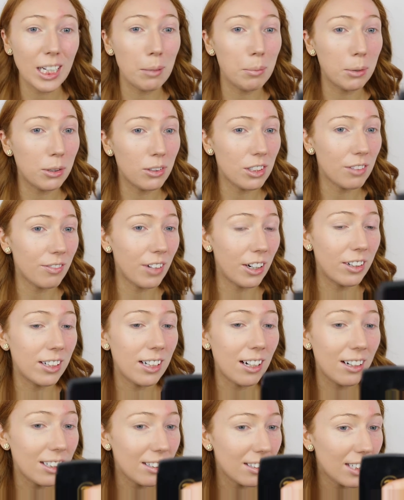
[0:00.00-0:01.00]
It builds up very
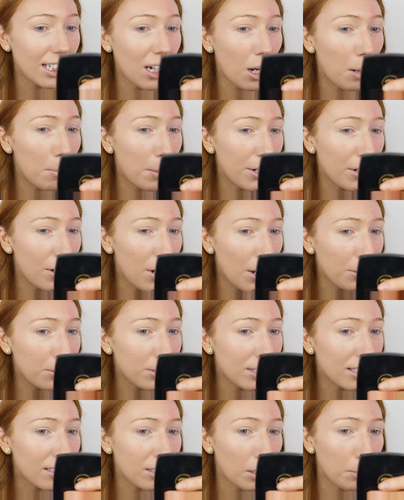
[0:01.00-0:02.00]
nicely. On my
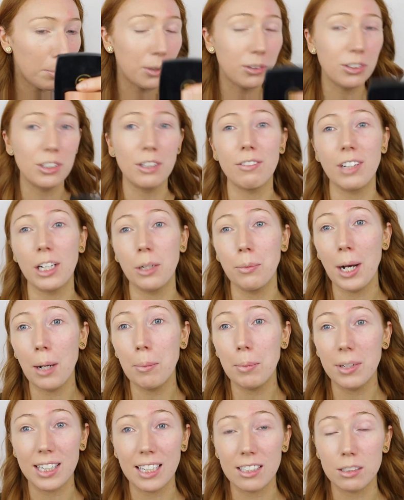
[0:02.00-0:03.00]
nose, it's not building up very
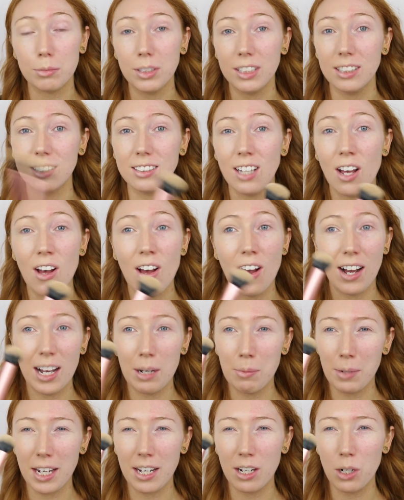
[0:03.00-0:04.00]
well, but that's because
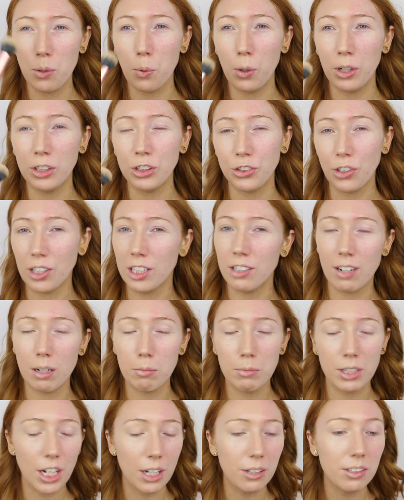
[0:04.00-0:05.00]
I'm getting quite dry
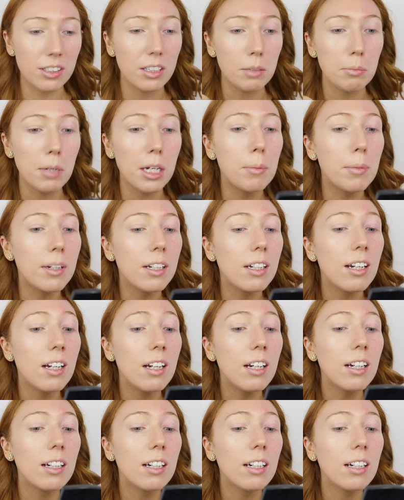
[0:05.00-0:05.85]
around my nose at the moment.